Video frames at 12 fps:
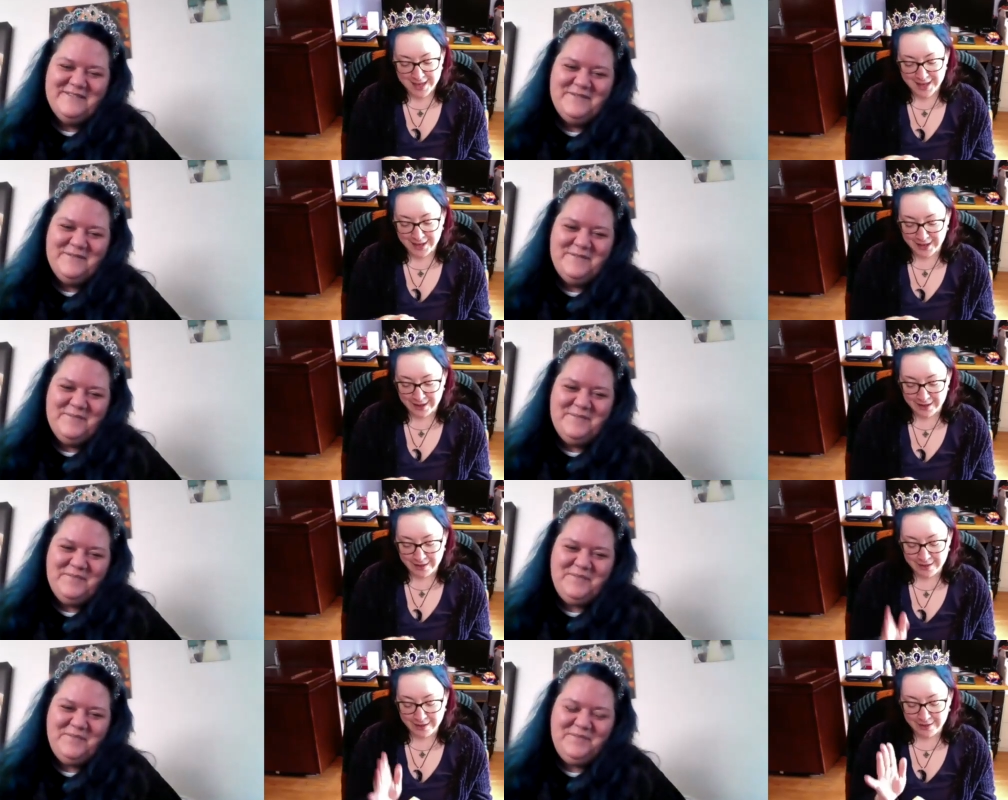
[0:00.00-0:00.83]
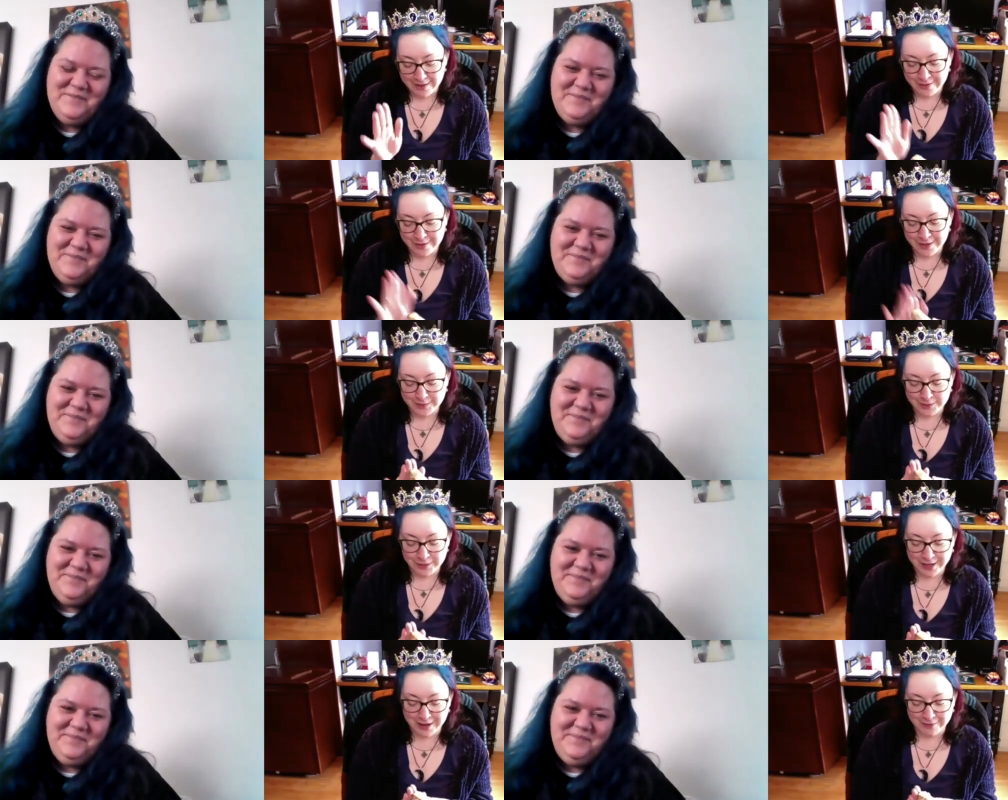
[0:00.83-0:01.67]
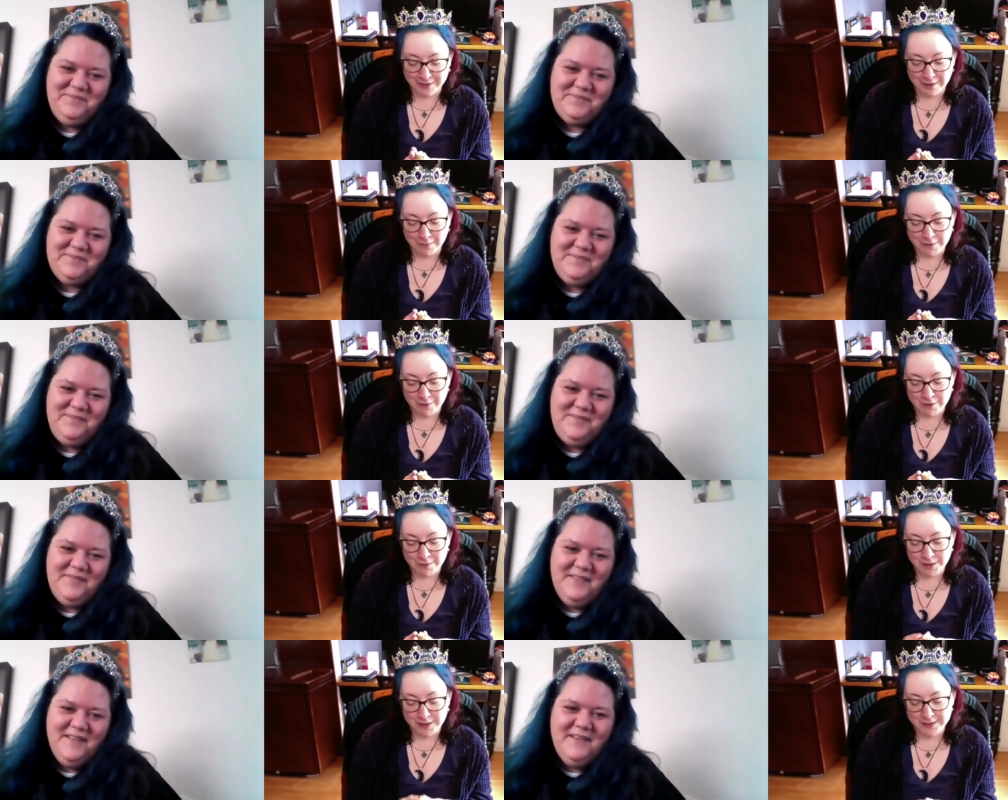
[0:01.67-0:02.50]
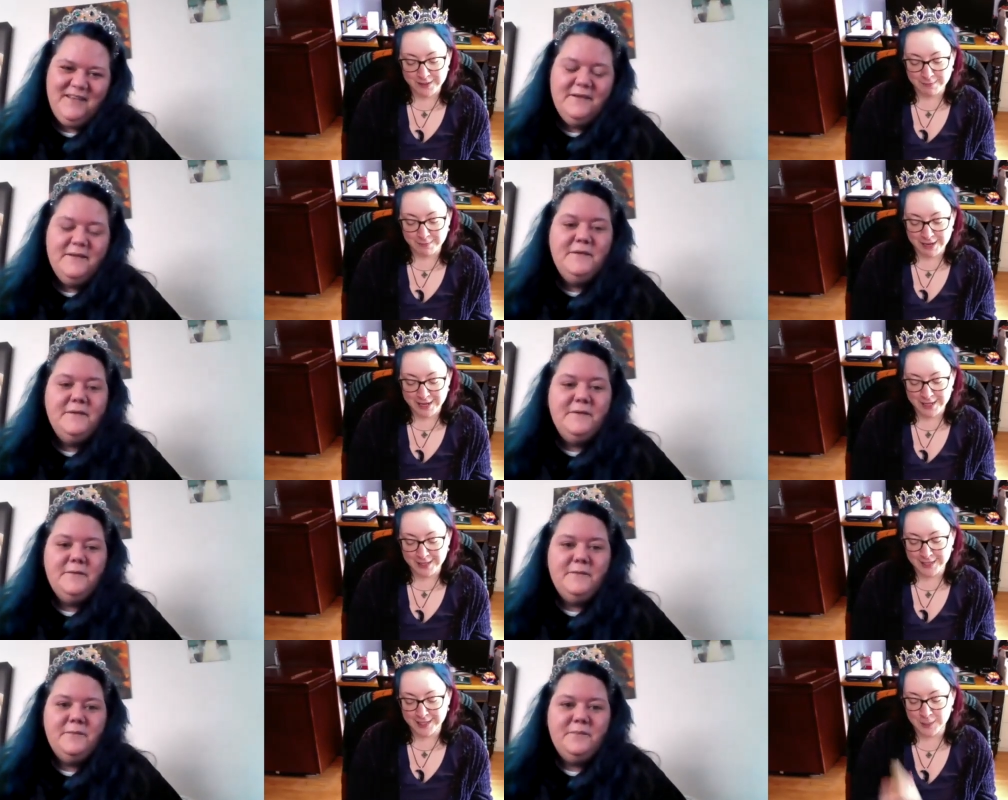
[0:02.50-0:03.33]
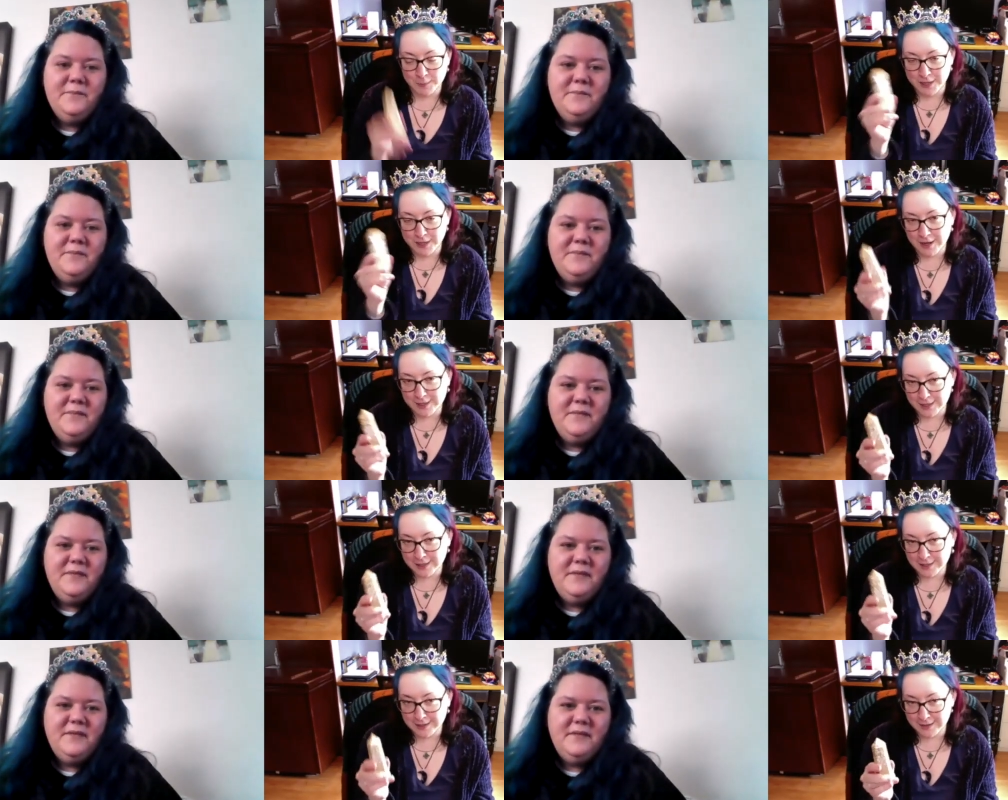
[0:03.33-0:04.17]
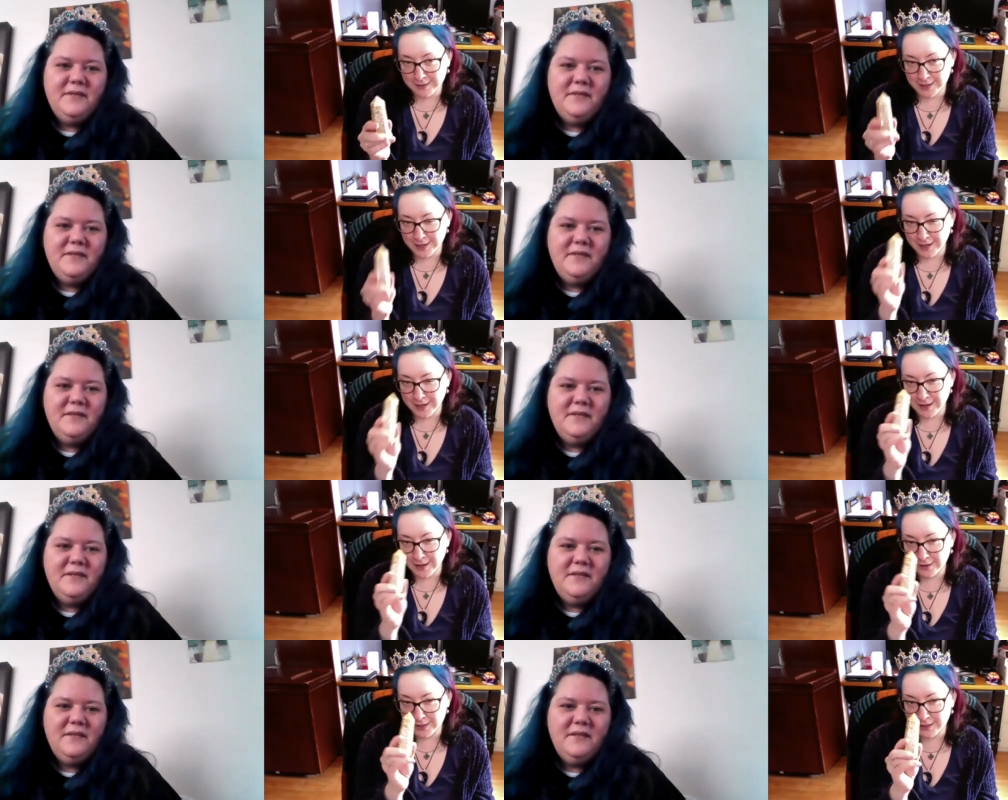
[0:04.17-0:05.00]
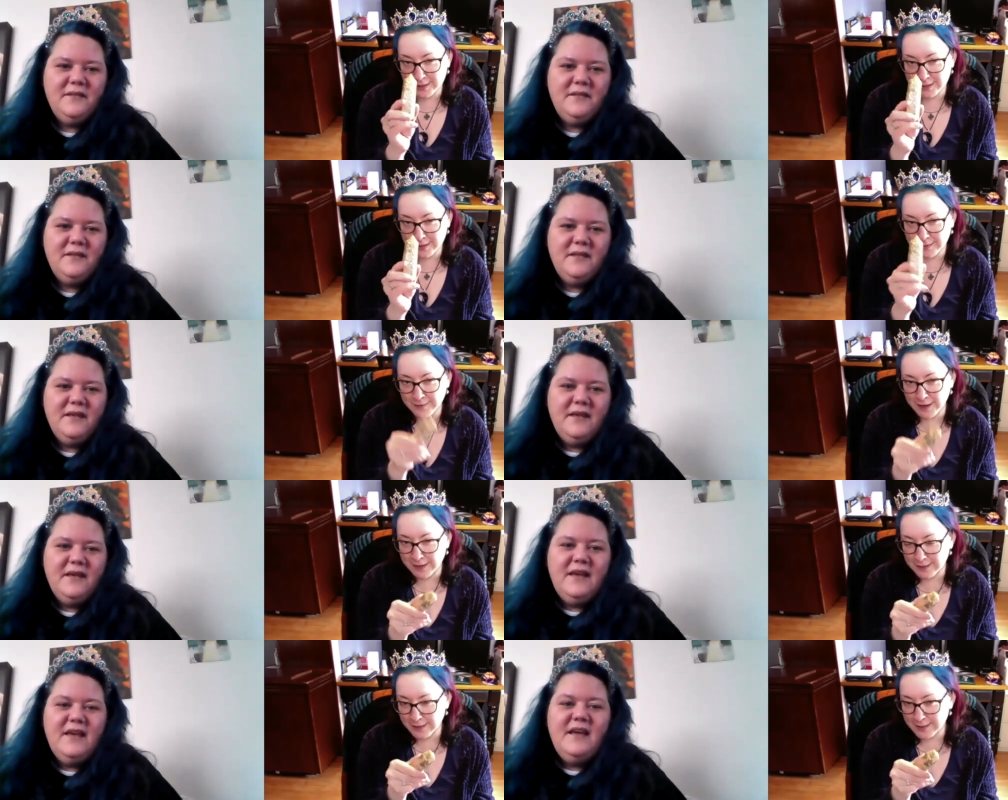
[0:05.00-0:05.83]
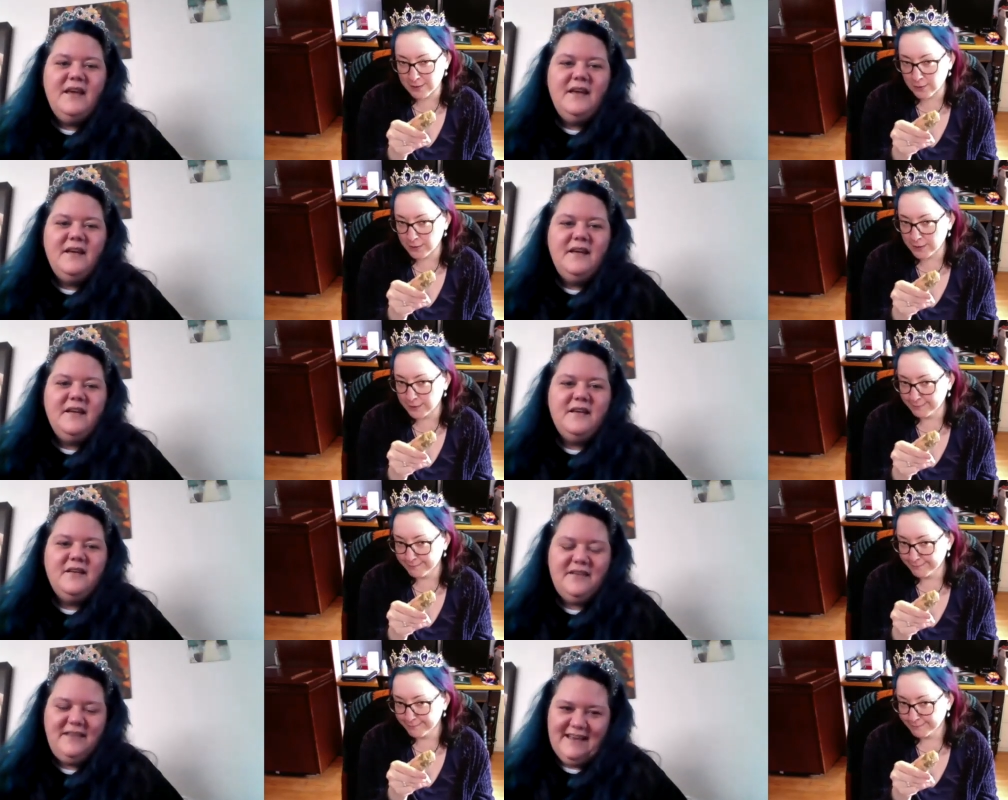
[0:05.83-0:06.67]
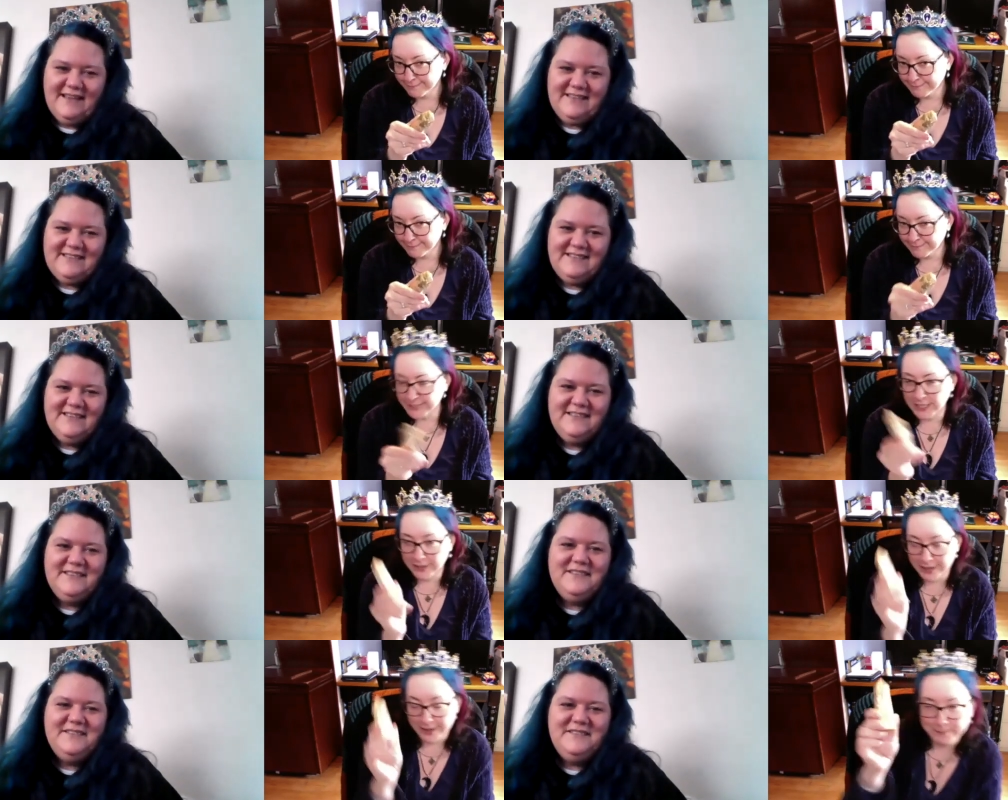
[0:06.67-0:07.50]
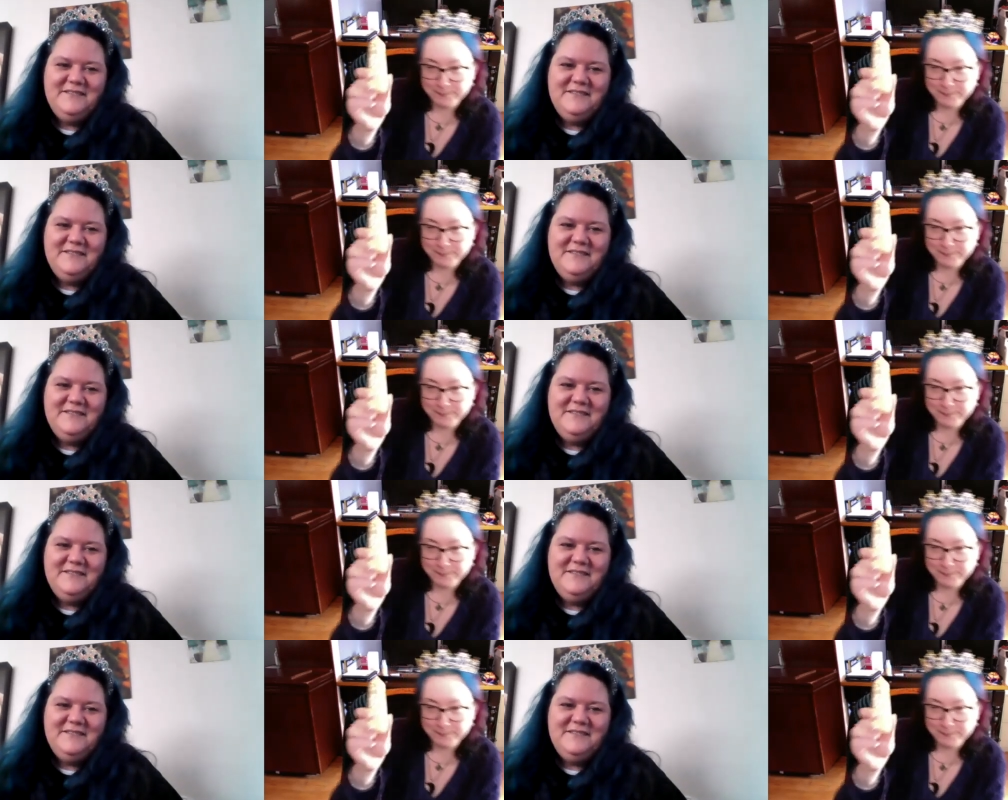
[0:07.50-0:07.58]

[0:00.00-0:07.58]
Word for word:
Speaker 1: okay, this one you're gonna have to help me with because my head says Petoskey stone, and I know it's fossilized coral. Yes. Okay.